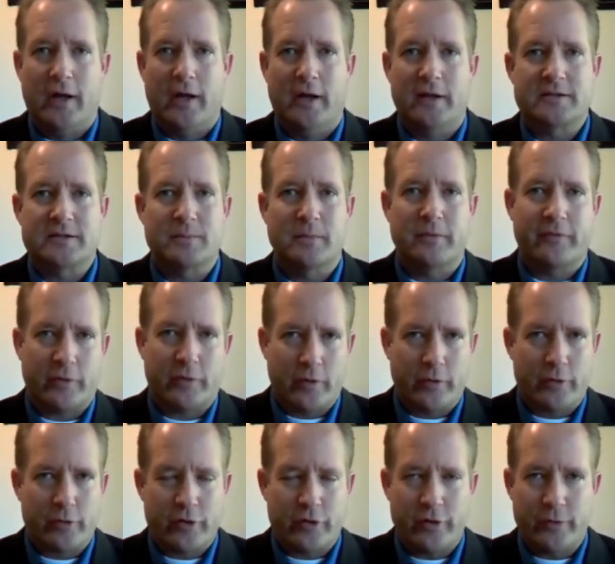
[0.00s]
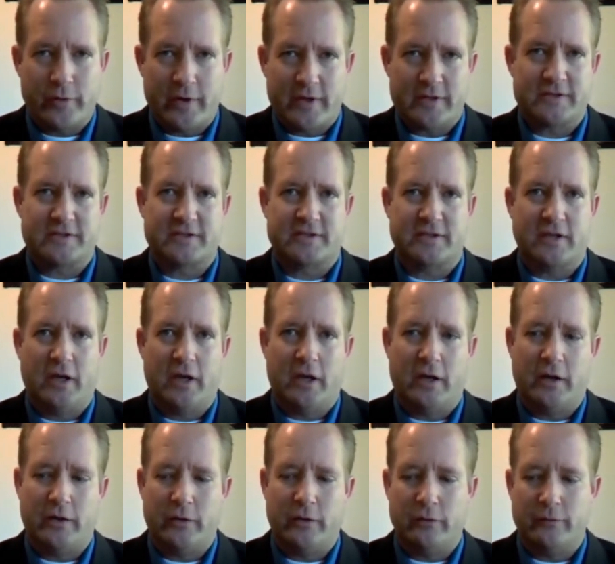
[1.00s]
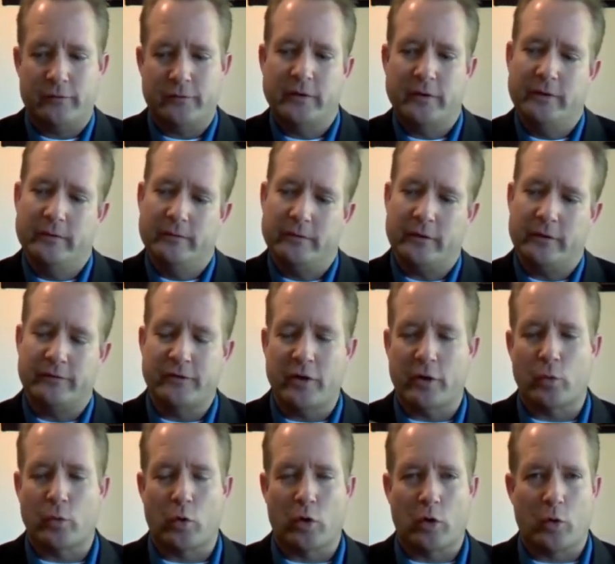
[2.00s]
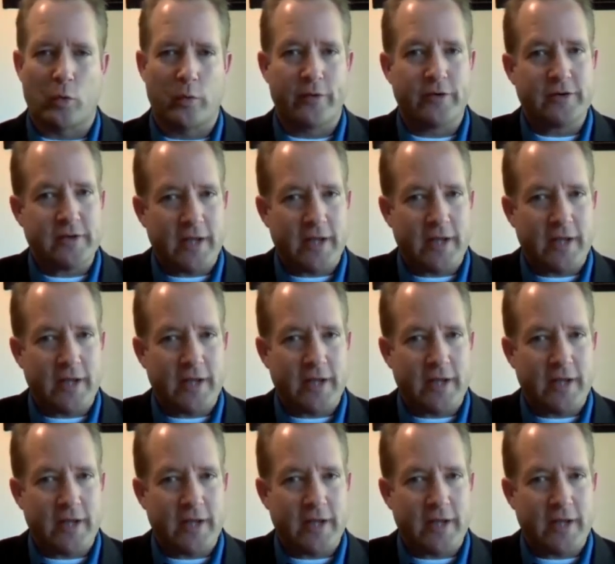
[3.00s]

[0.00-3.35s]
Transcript: And some of your other units, you've done work with